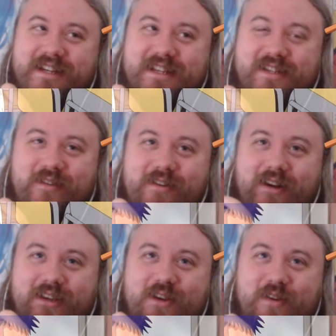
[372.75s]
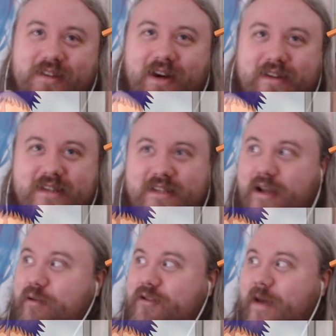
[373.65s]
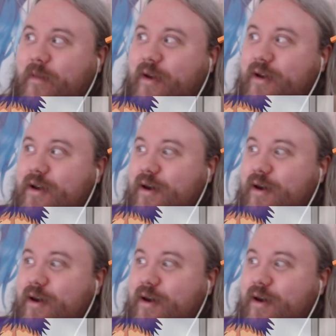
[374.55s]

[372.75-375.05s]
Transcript: she's going all cute now. This guy's like, what's happening?